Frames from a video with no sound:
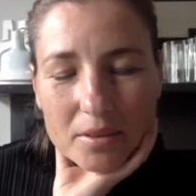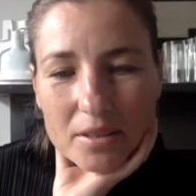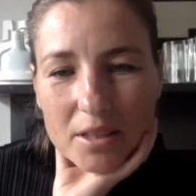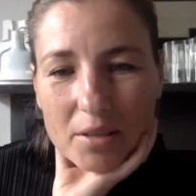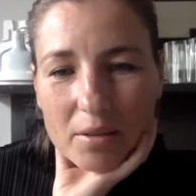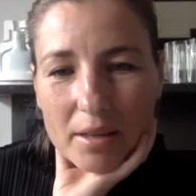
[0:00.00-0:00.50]

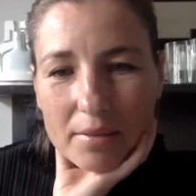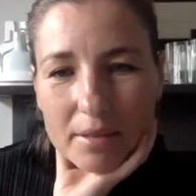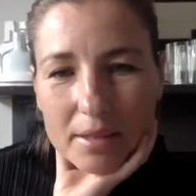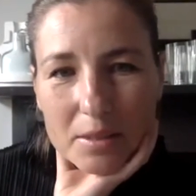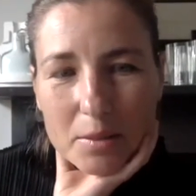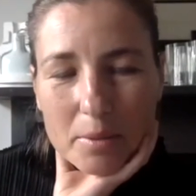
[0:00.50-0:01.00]
So
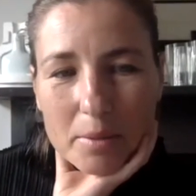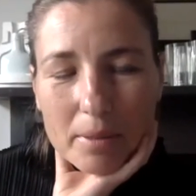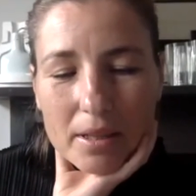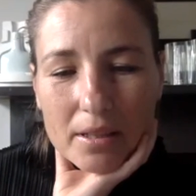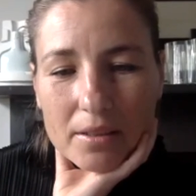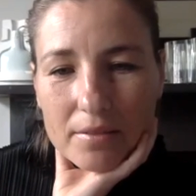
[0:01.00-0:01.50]
lovely to be
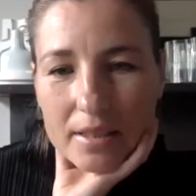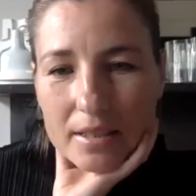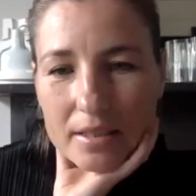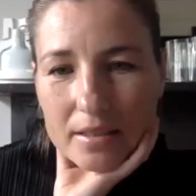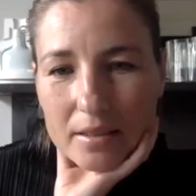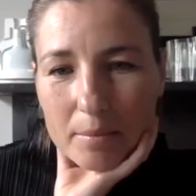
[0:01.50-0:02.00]
part of
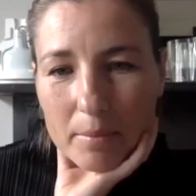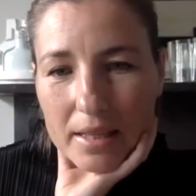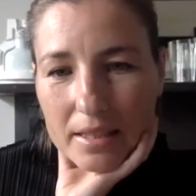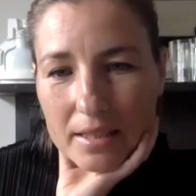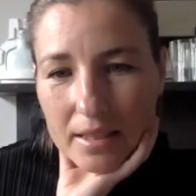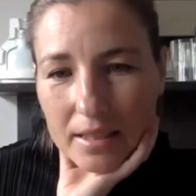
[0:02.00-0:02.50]
this
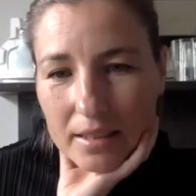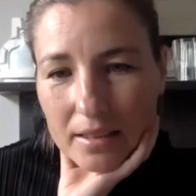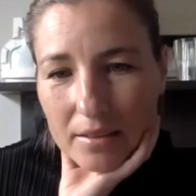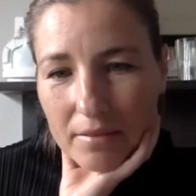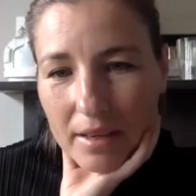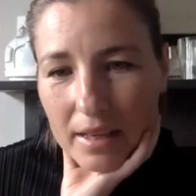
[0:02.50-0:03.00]
amazing
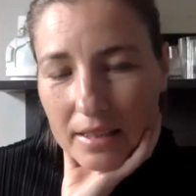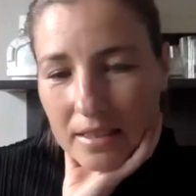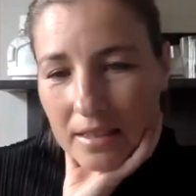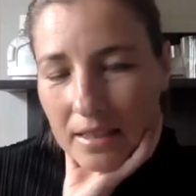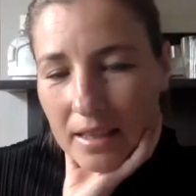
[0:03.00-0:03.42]
event.